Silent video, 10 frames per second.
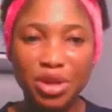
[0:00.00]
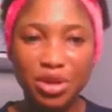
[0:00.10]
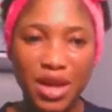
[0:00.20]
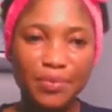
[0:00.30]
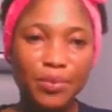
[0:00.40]
All
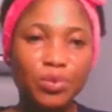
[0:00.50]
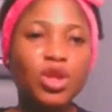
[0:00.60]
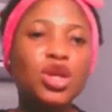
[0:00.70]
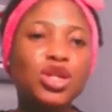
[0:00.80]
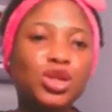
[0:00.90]
right,
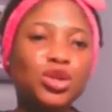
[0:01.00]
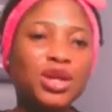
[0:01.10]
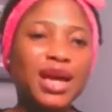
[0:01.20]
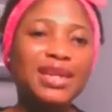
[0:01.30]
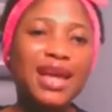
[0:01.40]
so you
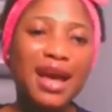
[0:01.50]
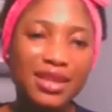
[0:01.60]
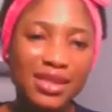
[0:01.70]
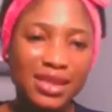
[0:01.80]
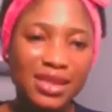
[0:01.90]
can
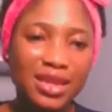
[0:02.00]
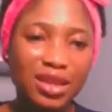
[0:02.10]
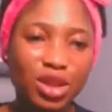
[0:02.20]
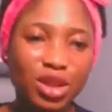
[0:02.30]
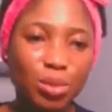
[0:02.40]
see
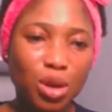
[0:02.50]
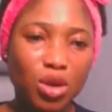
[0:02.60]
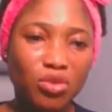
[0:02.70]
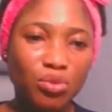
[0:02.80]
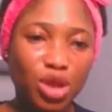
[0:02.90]
the number
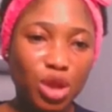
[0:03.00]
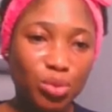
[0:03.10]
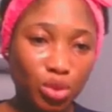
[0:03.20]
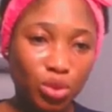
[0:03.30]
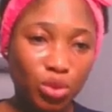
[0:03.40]
of
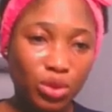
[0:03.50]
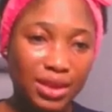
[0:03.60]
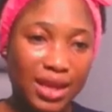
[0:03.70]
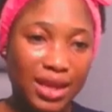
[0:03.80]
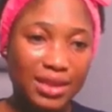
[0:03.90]
people
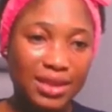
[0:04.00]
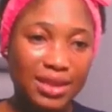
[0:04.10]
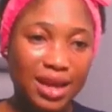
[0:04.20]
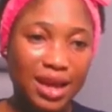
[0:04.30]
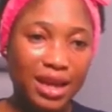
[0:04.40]
that
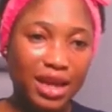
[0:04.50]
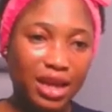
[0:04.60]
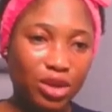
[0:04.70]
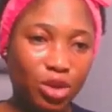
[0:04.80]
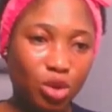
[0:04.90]
are
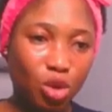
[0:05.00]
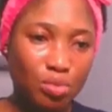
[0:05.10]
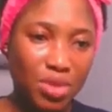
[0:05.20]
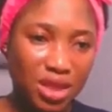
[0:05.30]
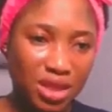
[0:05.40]
in your
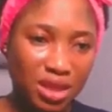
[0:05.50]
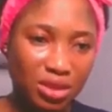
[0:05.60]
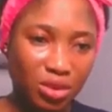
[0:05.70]
meeting.